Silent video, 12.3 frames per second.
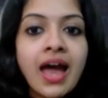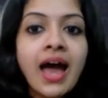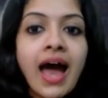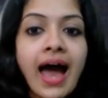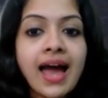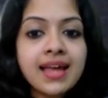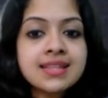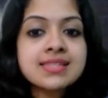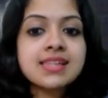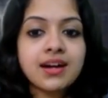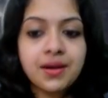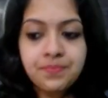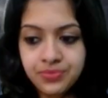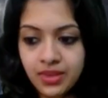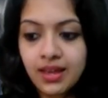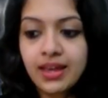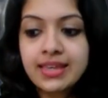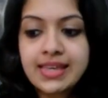And
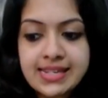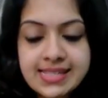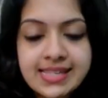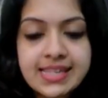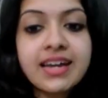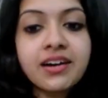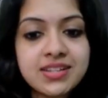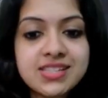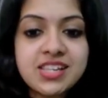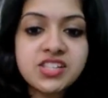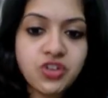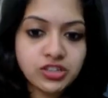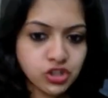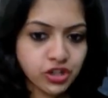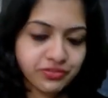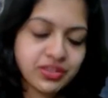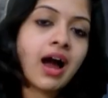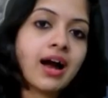yes, here is the structure of
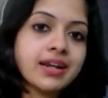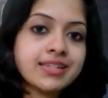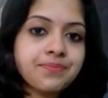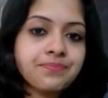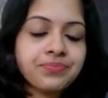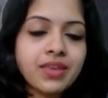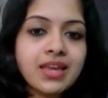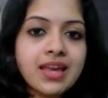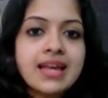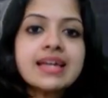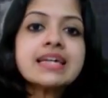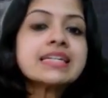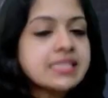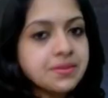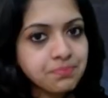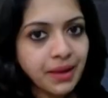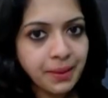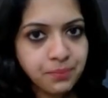the heart.
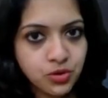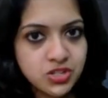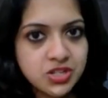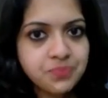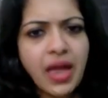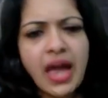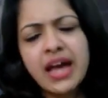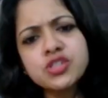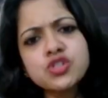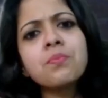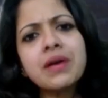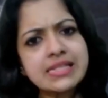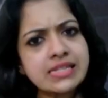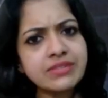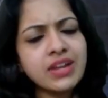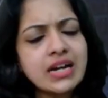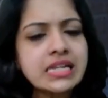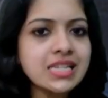Simply put, as you must have
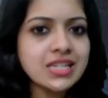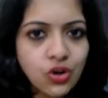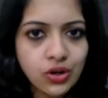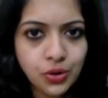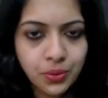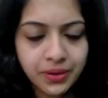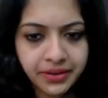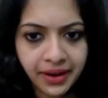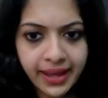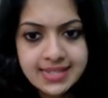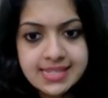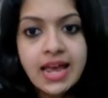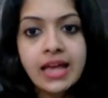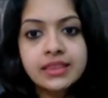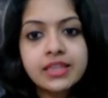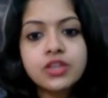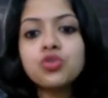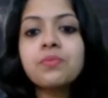learnt in your lower grades,
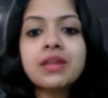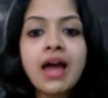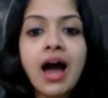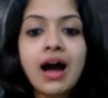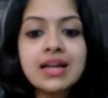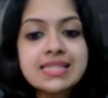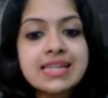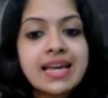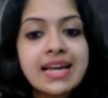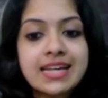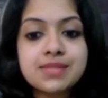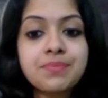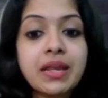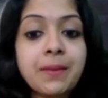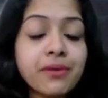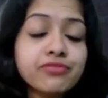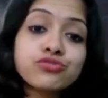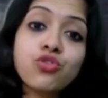the human heart is made up
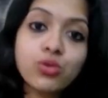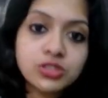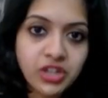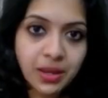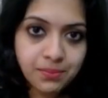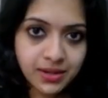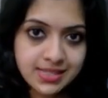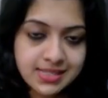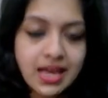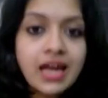of 4 chambers.